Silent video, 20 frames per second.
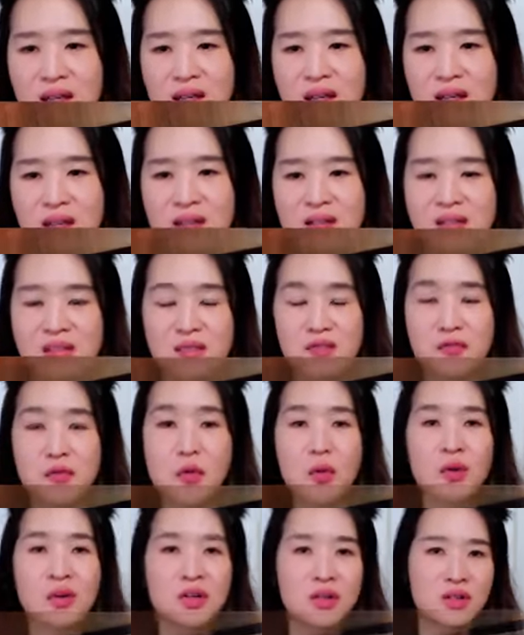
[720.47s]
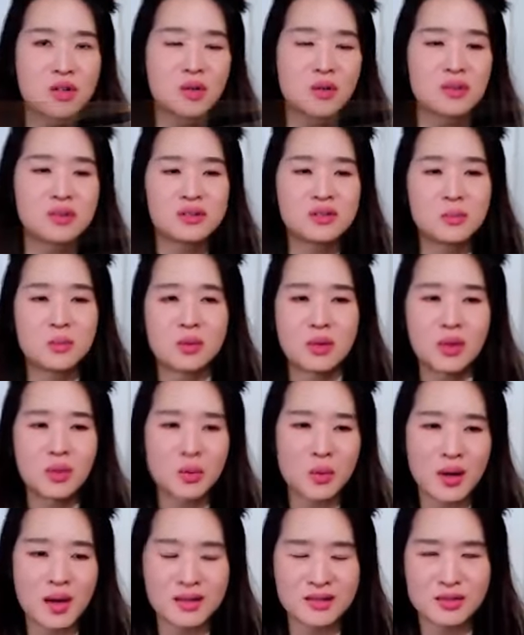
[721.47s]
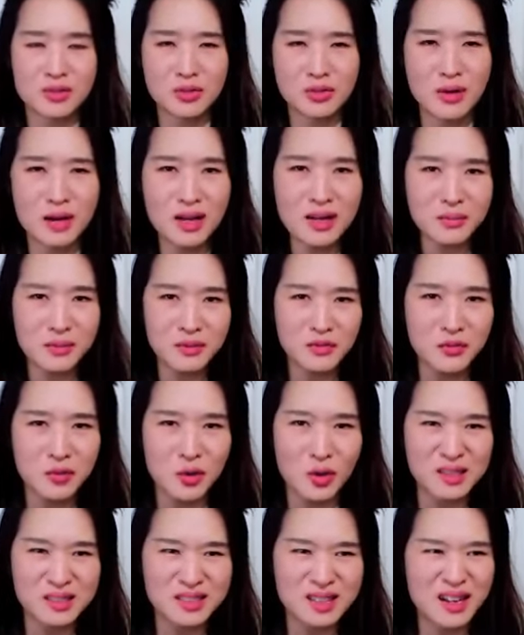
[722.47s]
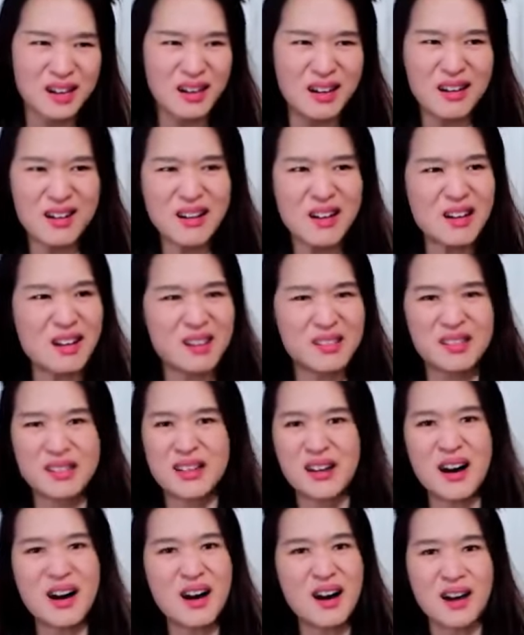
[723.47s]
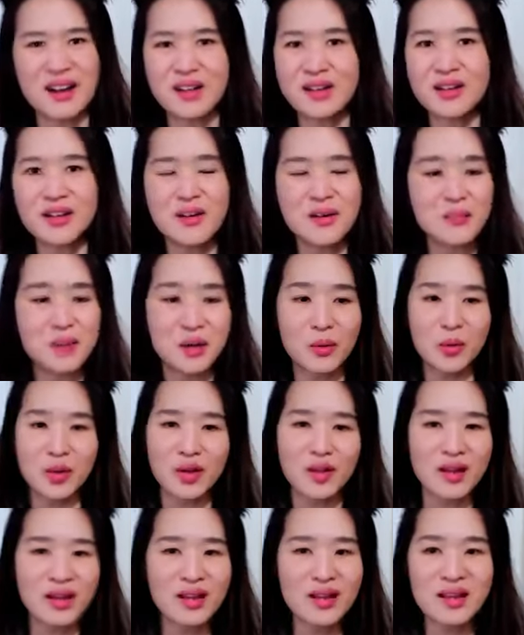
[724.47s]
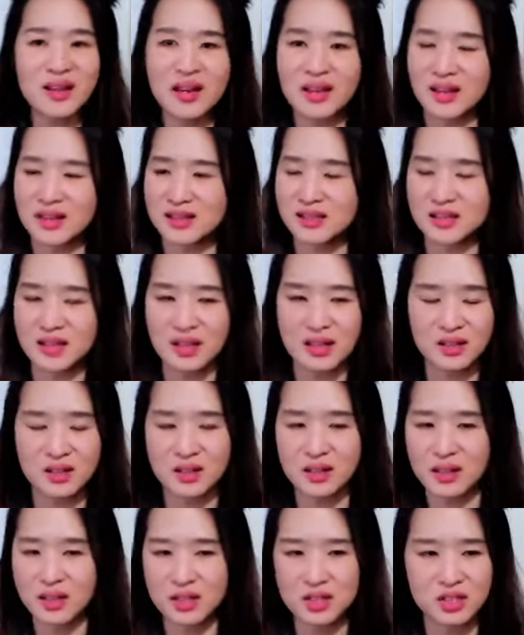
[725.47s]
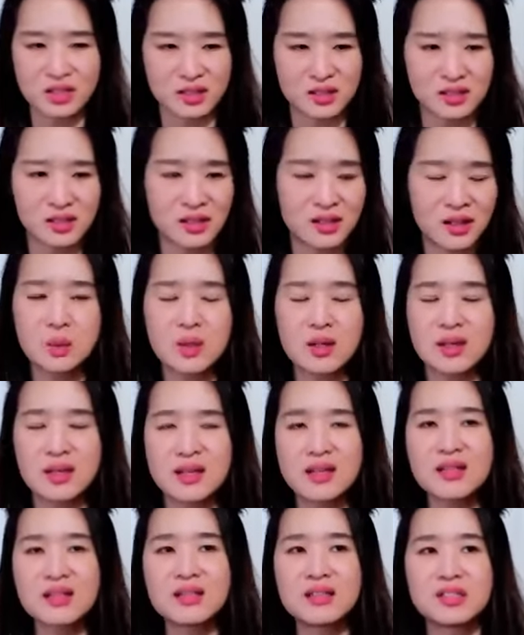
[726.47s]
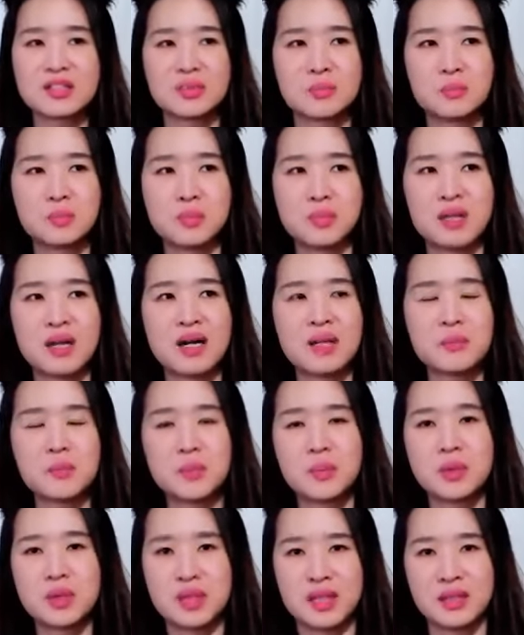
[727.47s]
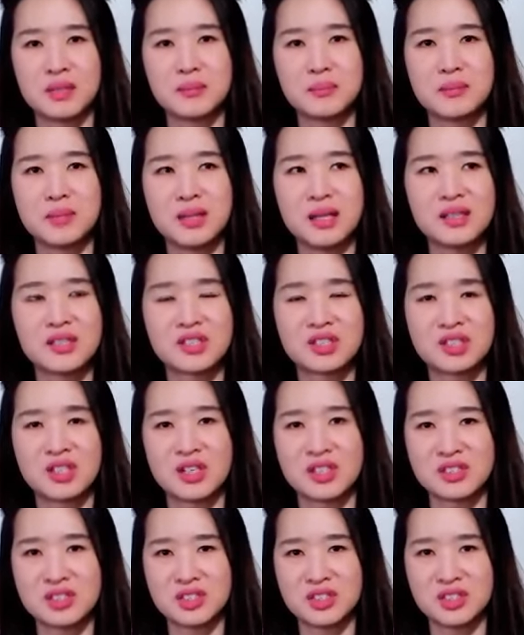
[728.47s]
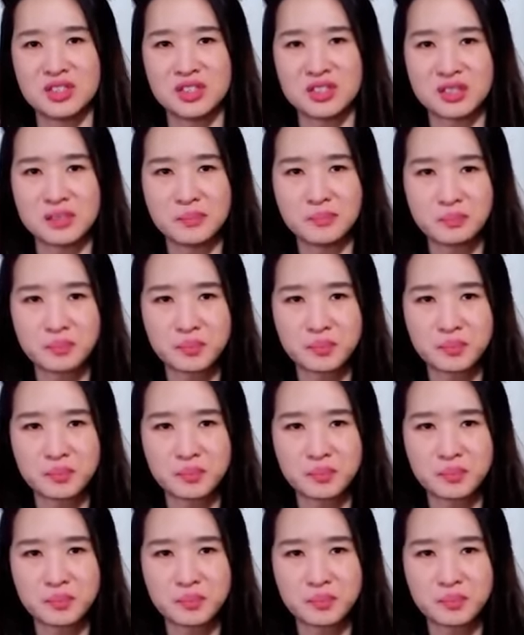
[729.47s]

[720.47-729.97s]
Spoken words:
And as a foreigner or someone who hasn't tried it before, it's like, oh god, you know, but when you eat it, it's like delicious. Well, the English blood pudding, blood sausages,